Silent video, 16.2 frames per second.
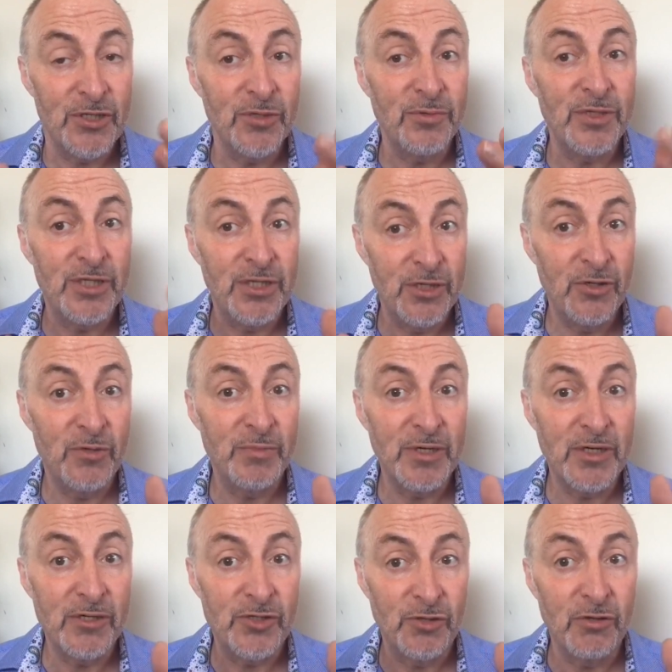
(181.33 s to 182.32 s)
do with you,
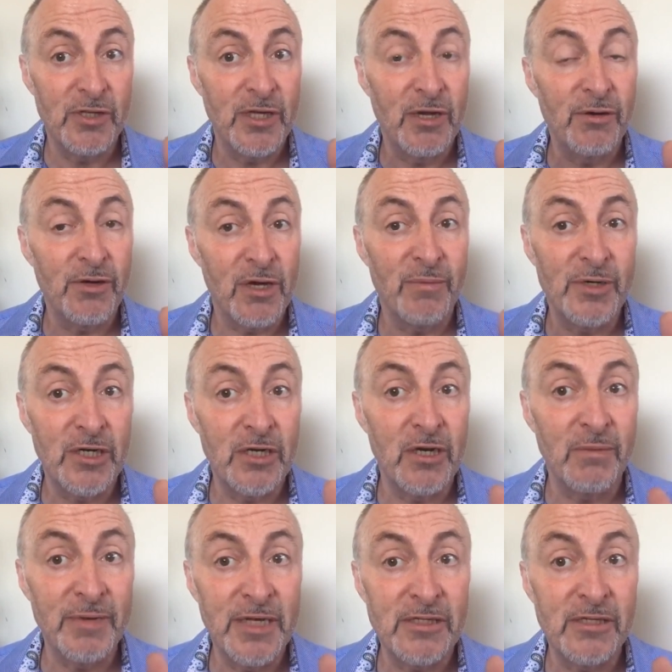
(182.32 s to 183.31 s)
because you're the only common
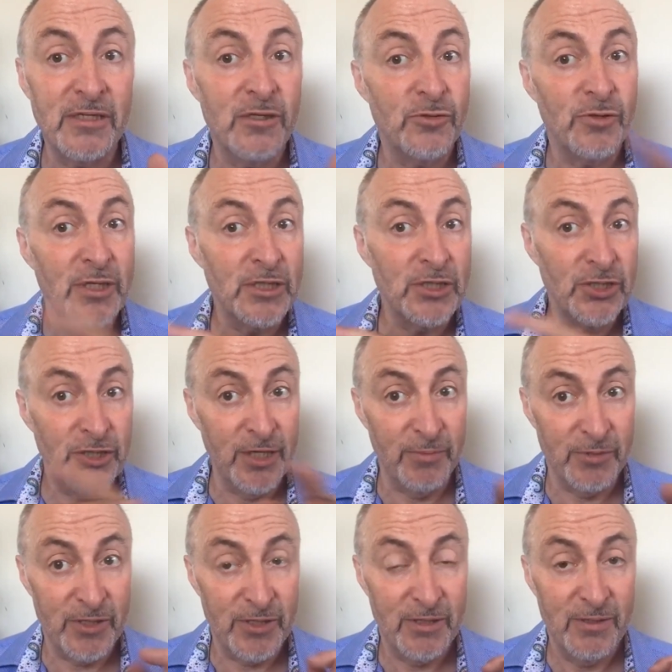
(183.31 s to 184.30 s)
denominator in those
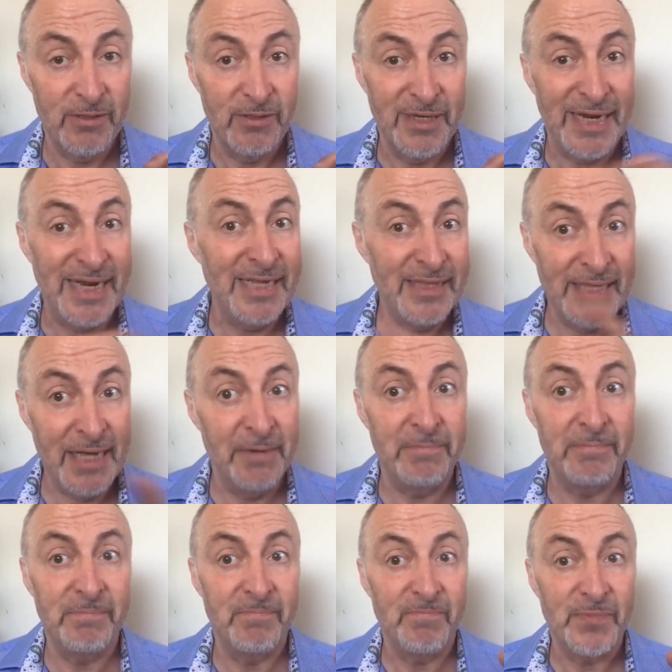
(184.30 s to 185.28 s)
relationships. It ain't them.
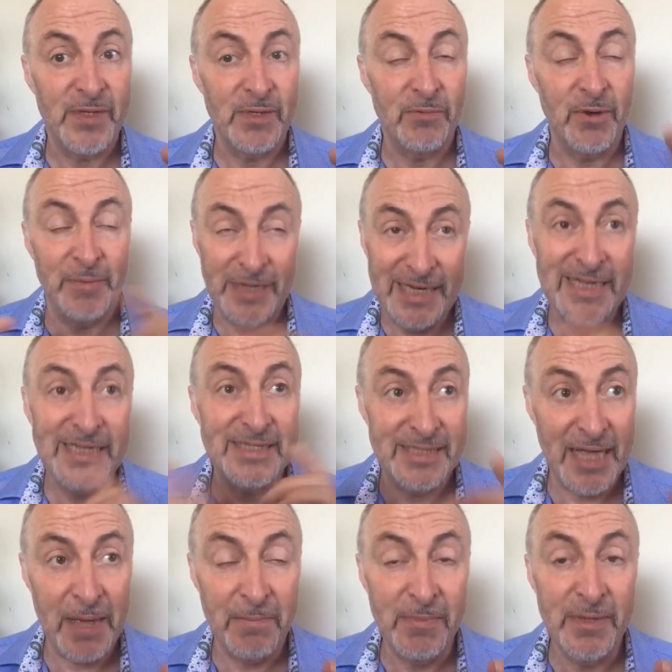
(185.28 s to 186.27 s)
Well, I mean, it is
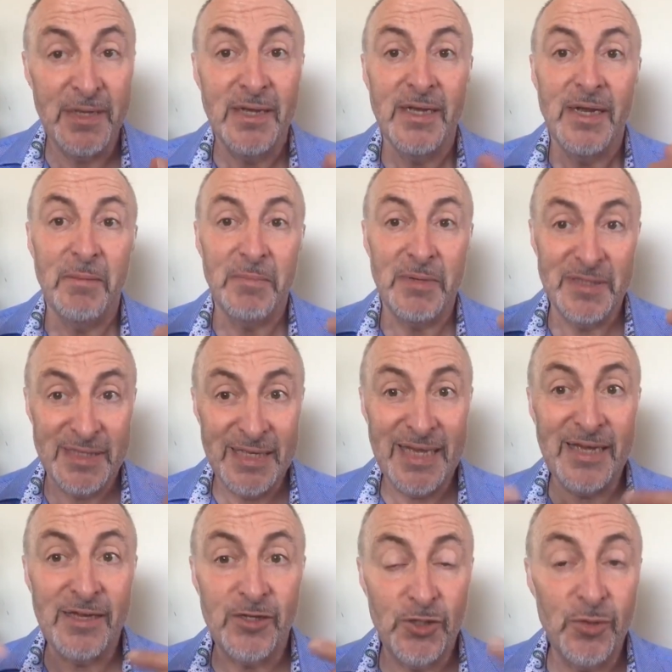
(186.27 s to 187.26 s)
them, but
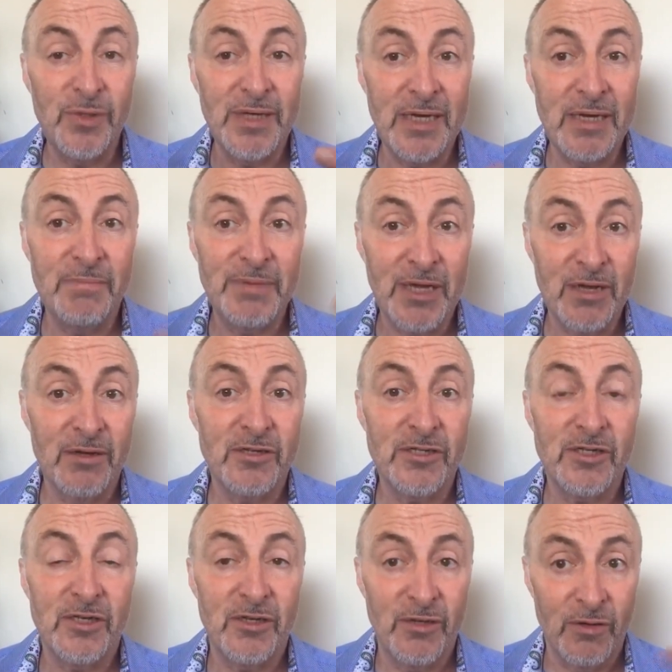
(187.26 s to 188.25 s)
they are doing it
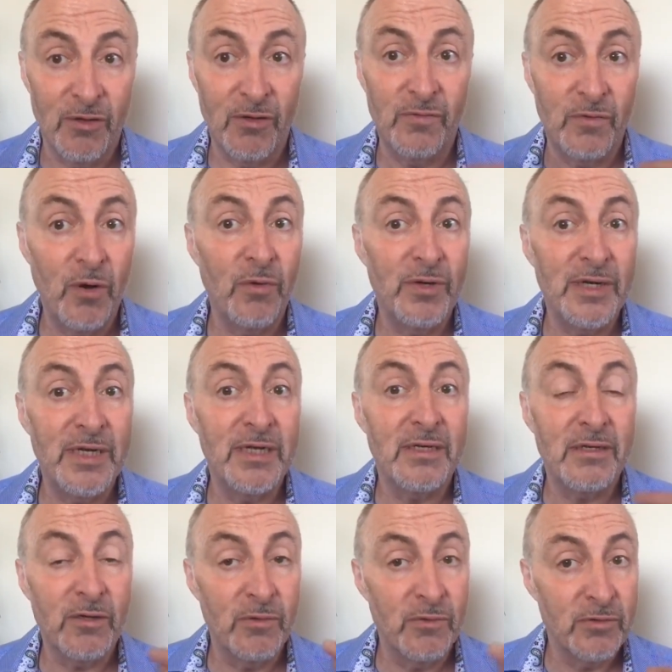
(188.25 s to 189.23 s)
because your role in it
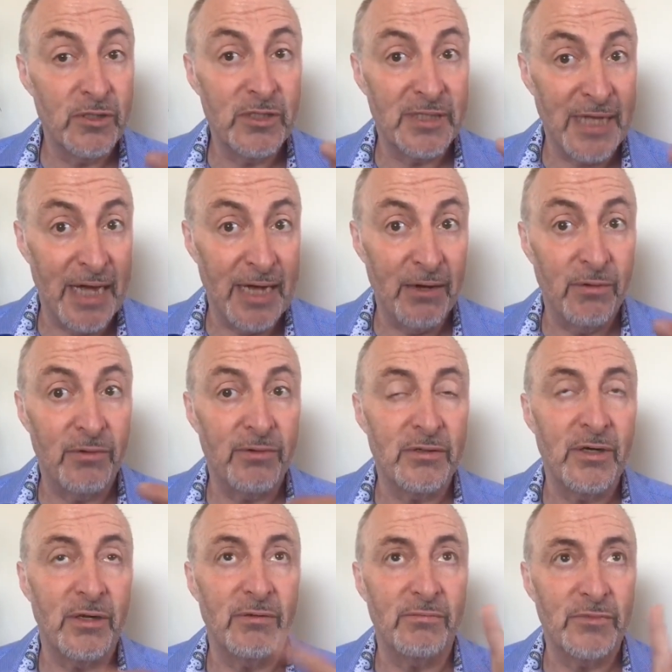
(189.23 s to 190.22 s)
causes that, or
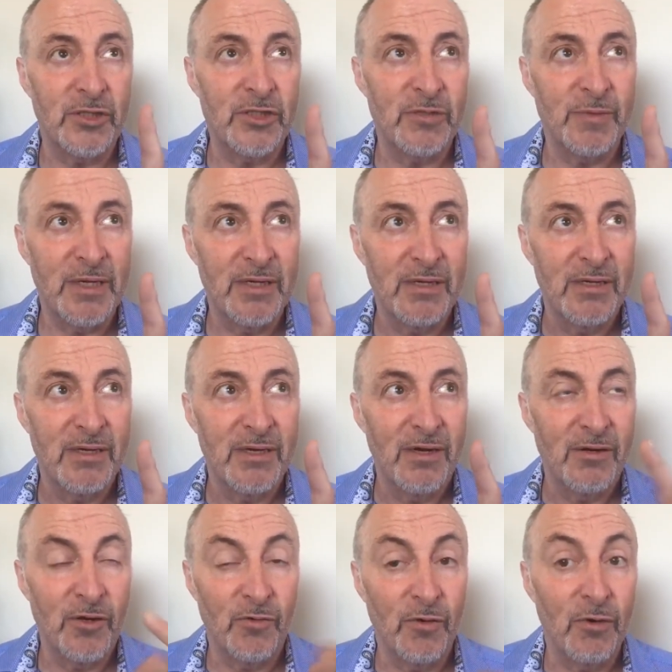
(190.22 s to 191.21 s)
no, excuse me,
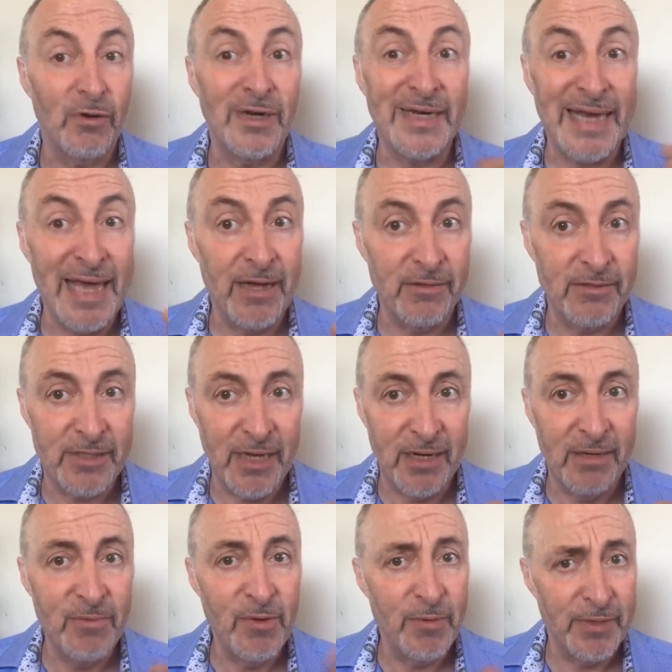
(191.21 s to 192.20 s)
your role allows that,
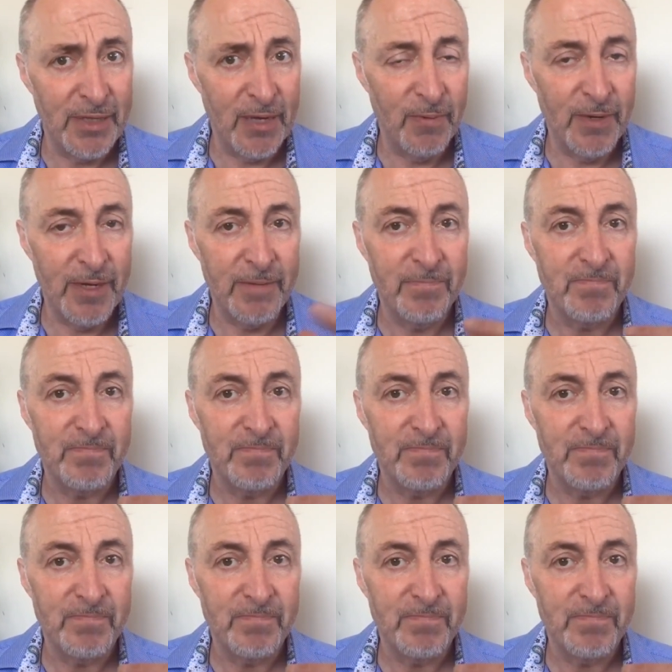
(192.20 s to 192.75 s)
let me put it that way.